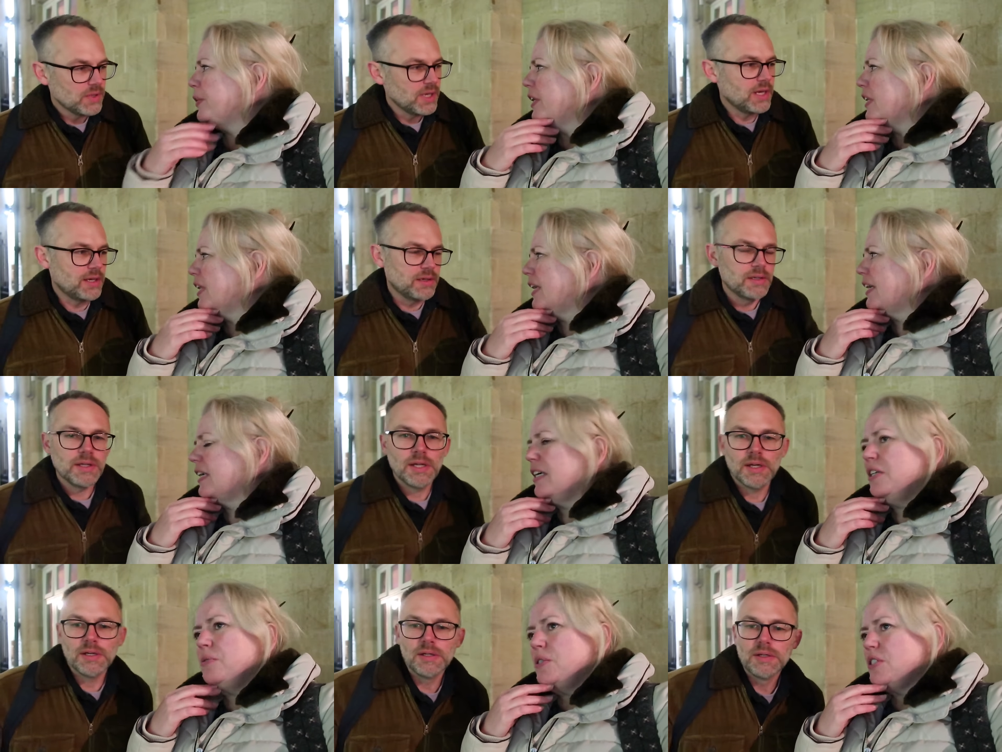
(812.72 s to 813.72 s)
Speaker 1: weren't yeah, they?
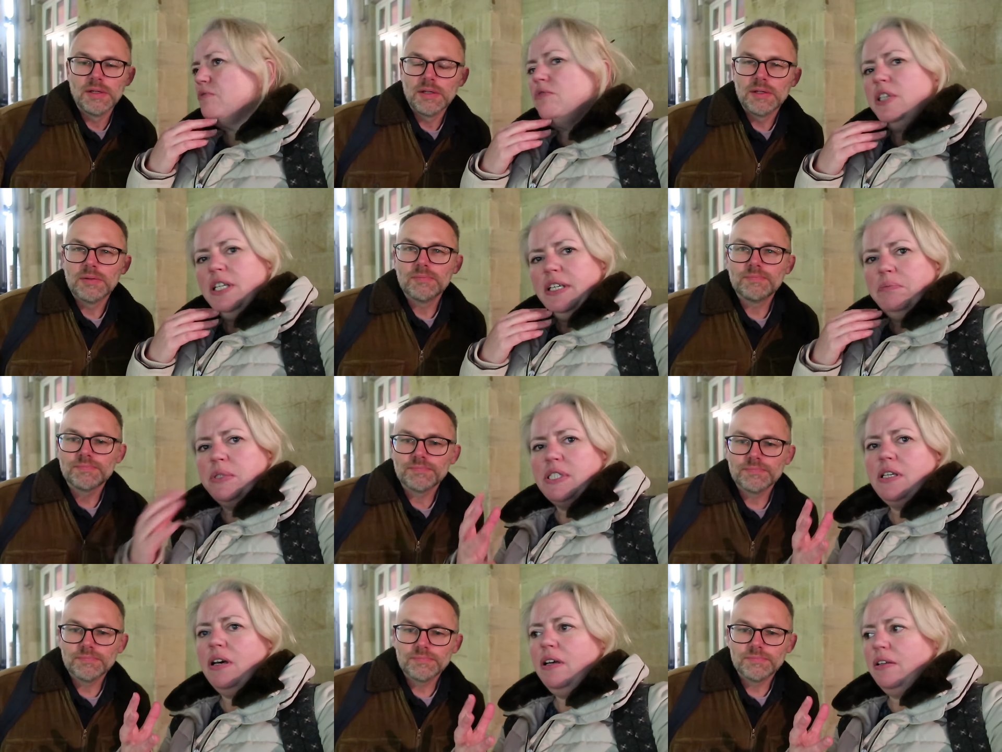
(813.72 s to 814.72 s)
And it was a really
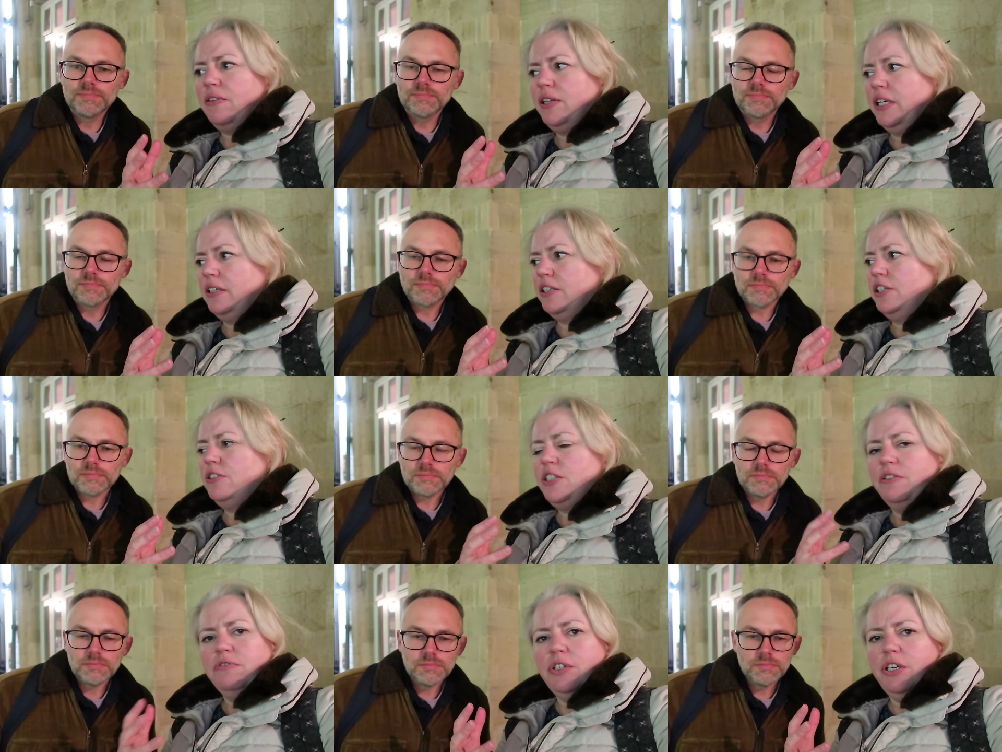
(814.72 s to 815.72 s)
bizarre thing that you
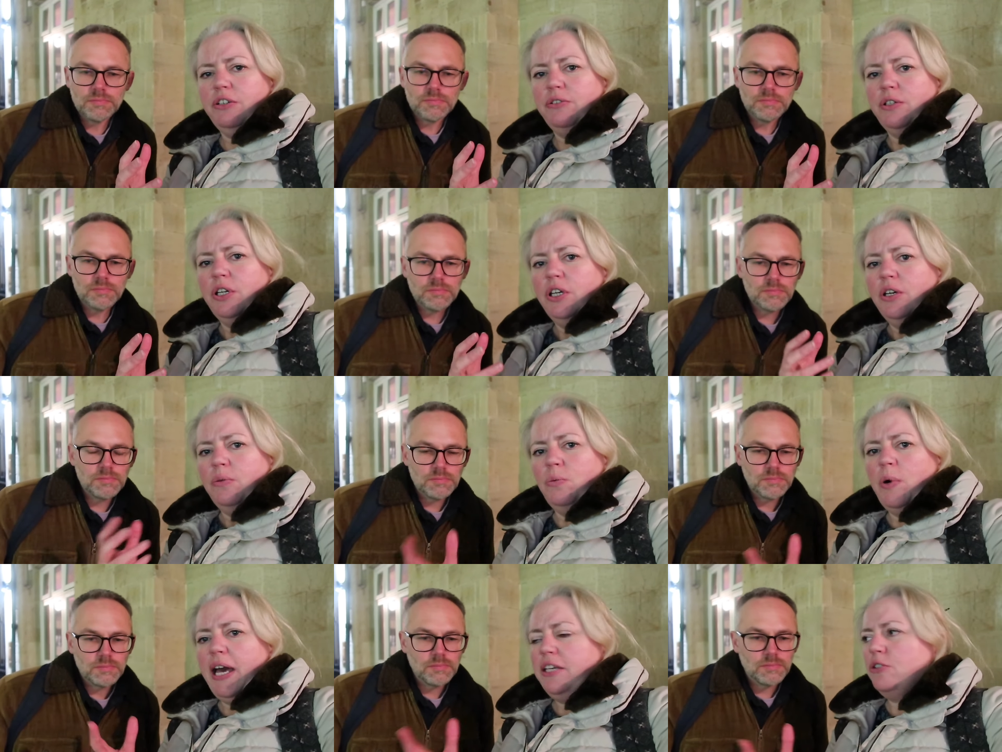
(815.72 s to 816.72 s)
don't know
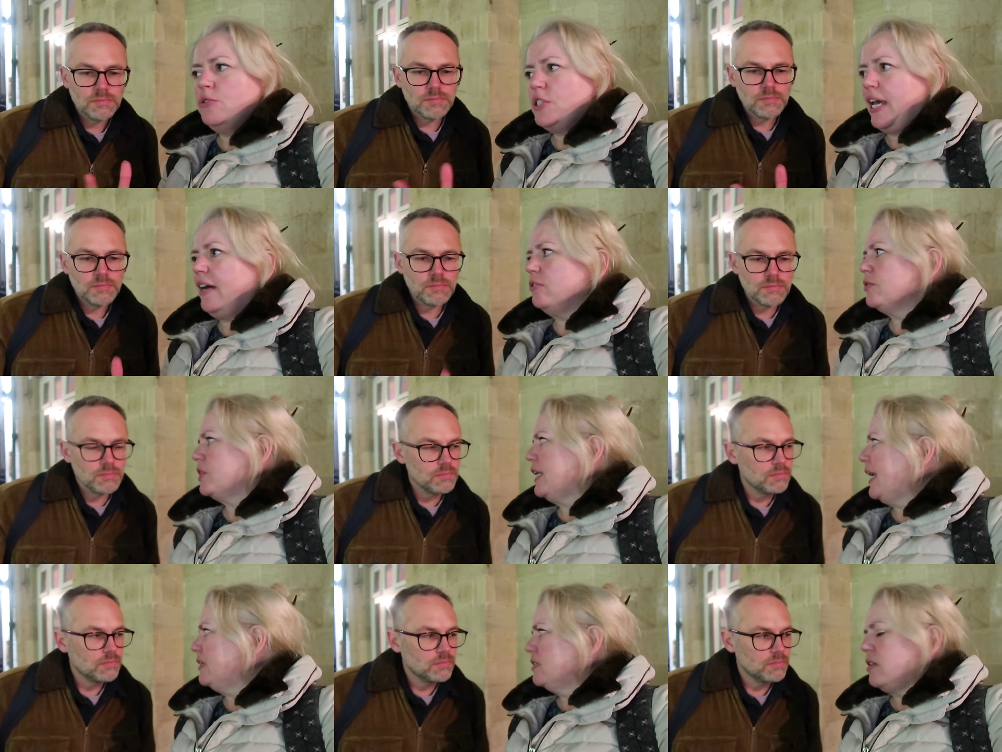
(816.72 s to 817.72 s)
where your towel's going to
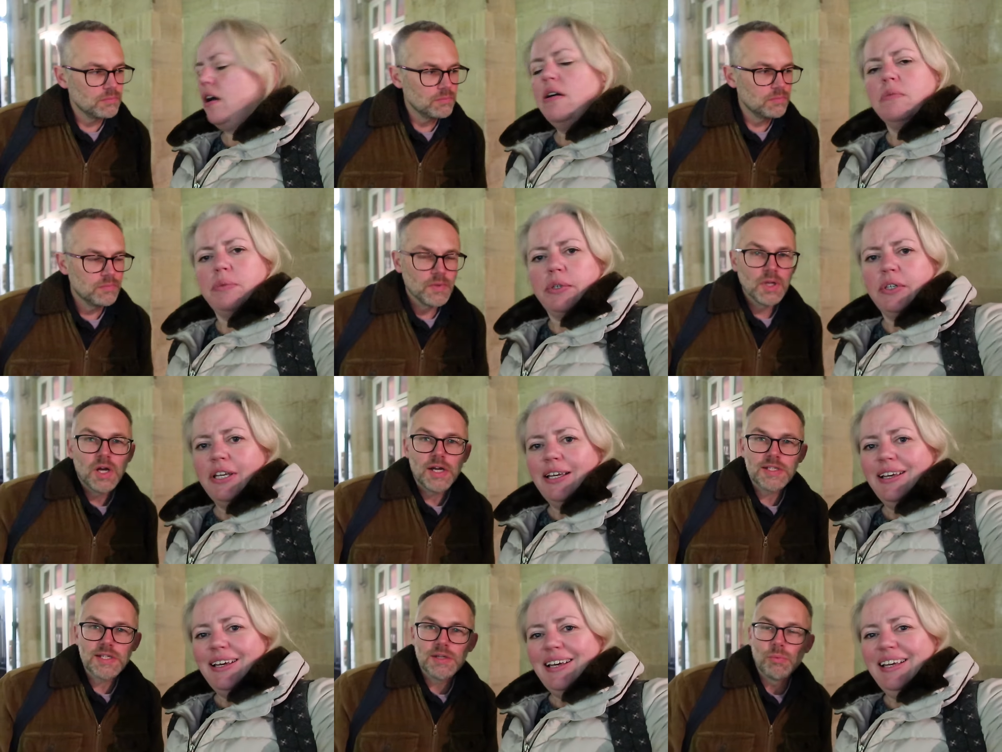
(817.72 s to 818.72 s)
end up.
Speaker 2: I
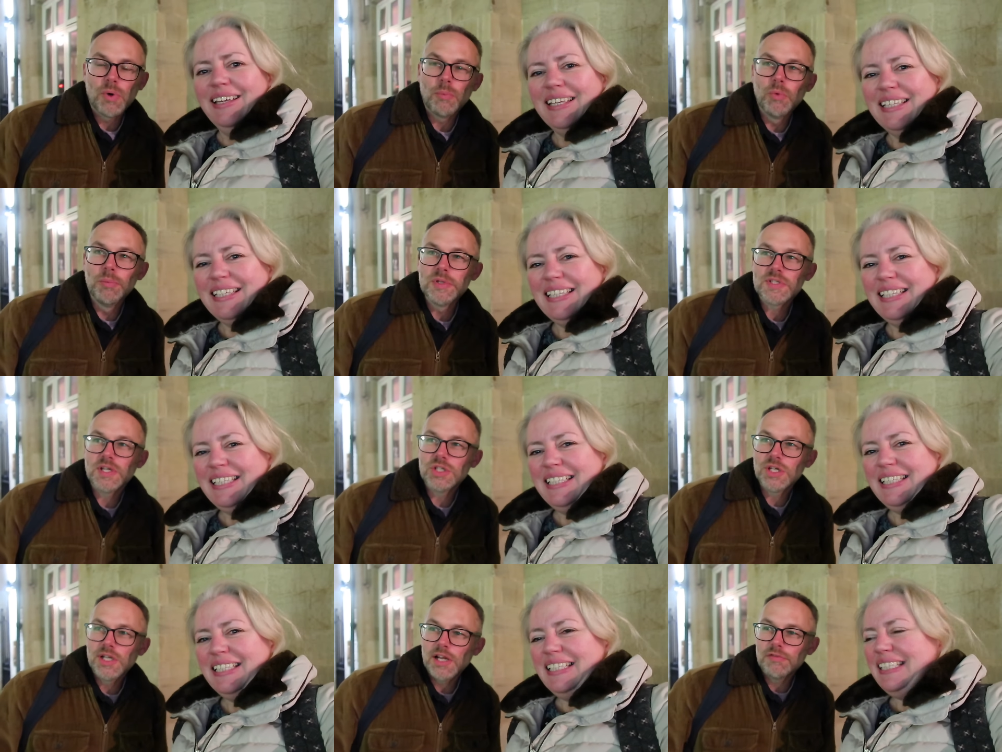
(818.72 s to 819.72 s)
did hear one woman say
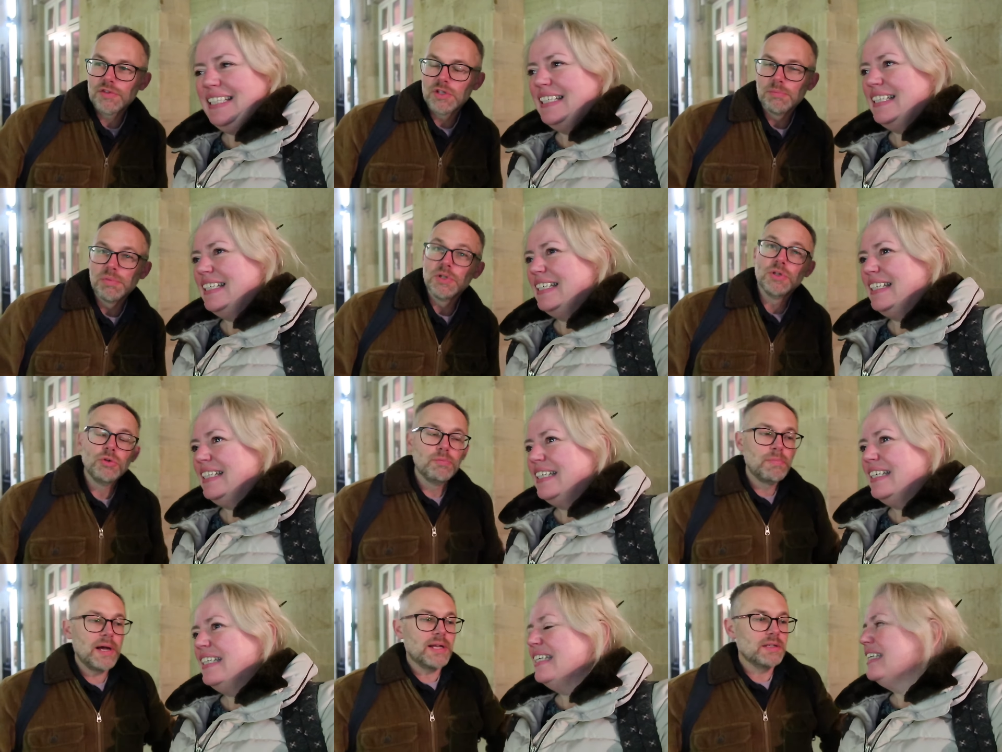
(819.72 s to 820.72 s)
she'd left a blue
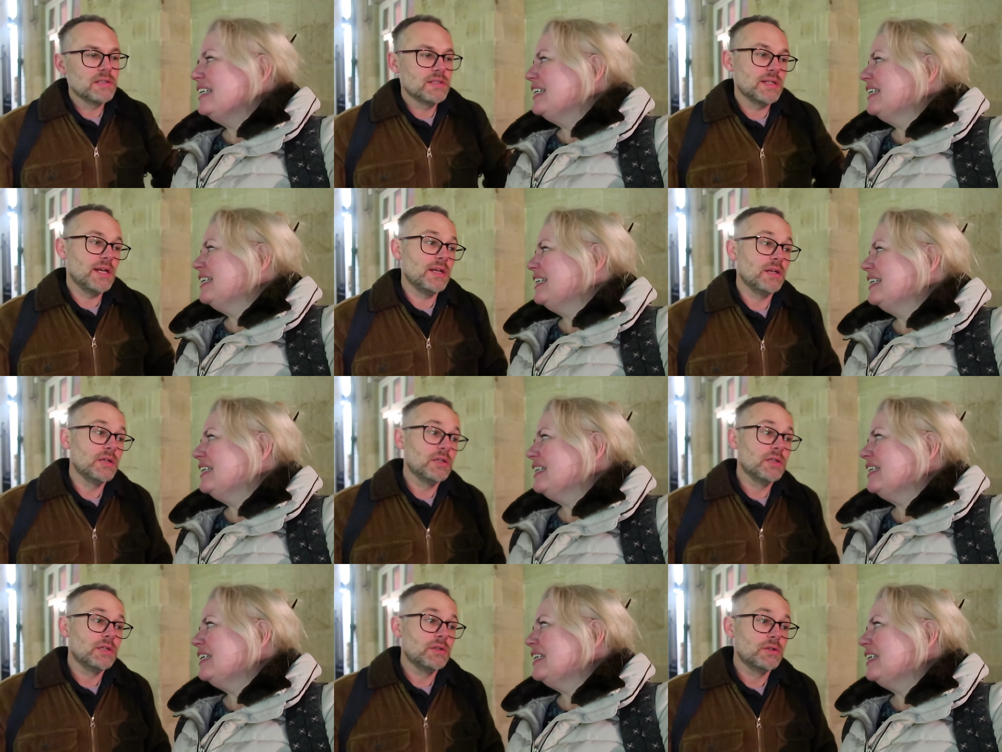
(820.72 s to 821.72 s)
band in
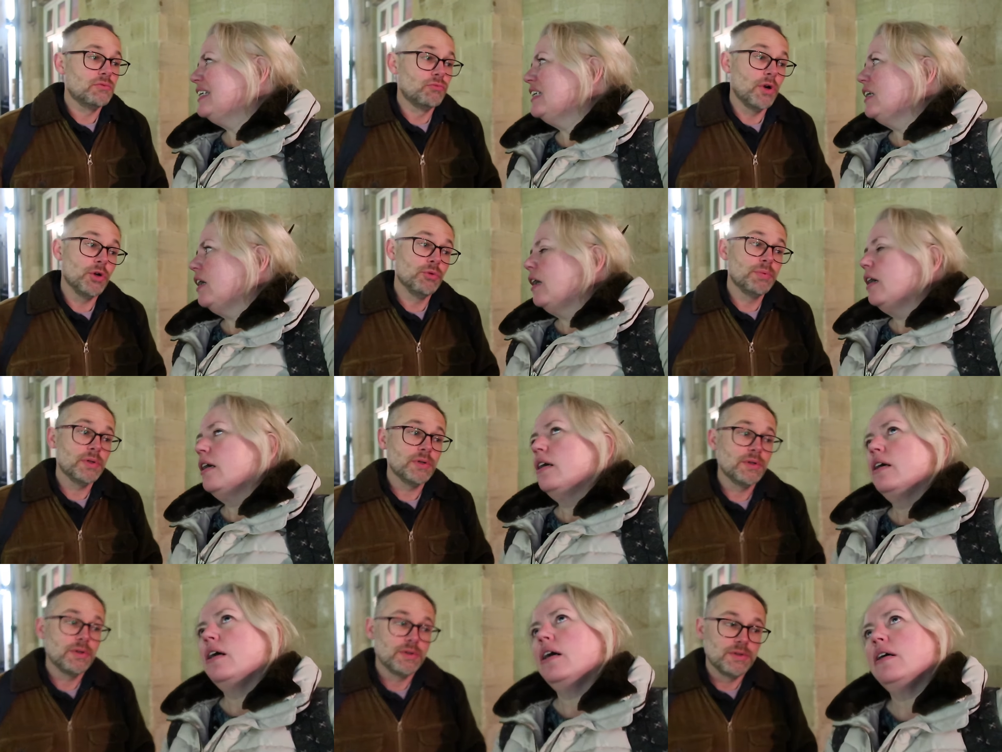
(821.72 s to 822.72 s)
her robe.
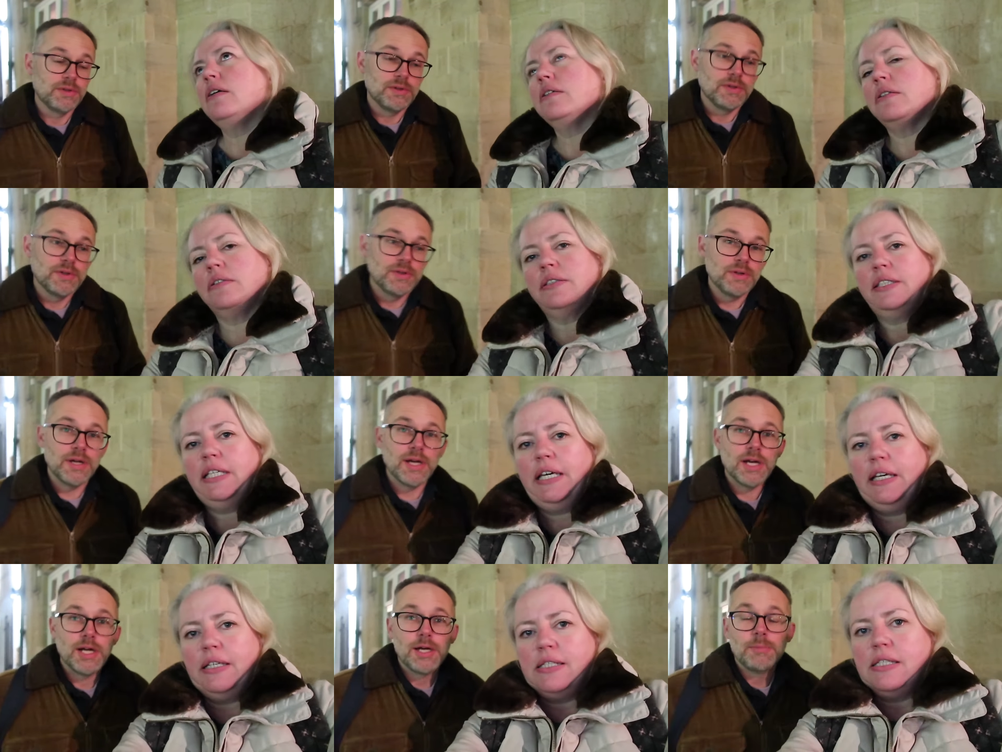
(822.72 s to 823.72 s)
Speaker 1: Oh,
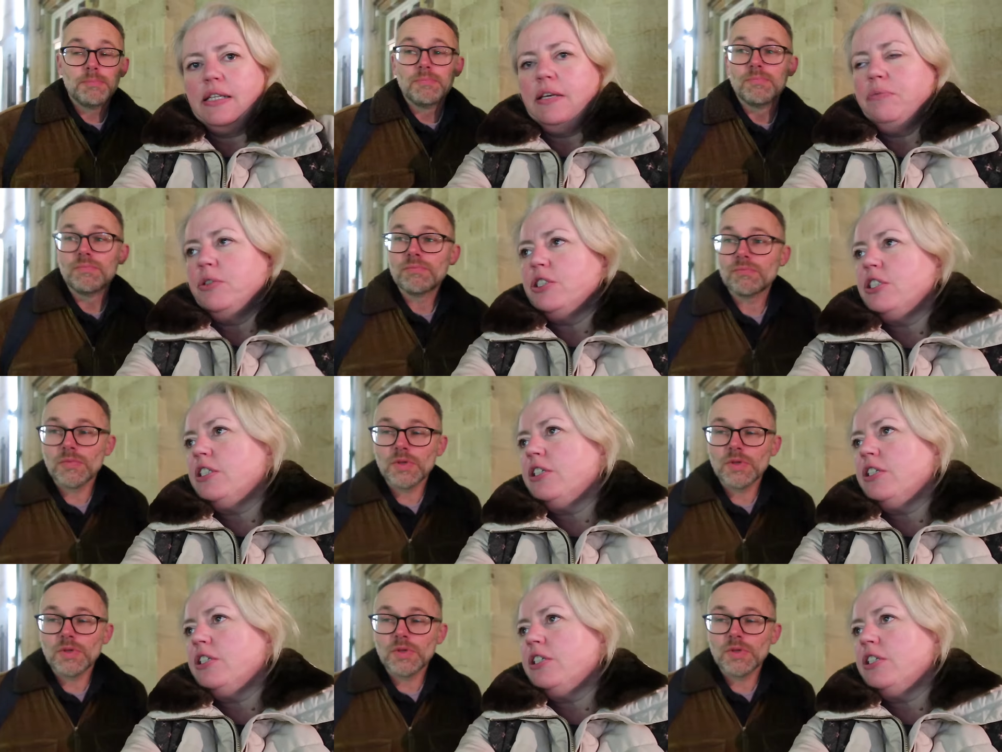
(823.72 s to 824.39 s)
yeah. Um, so then what do you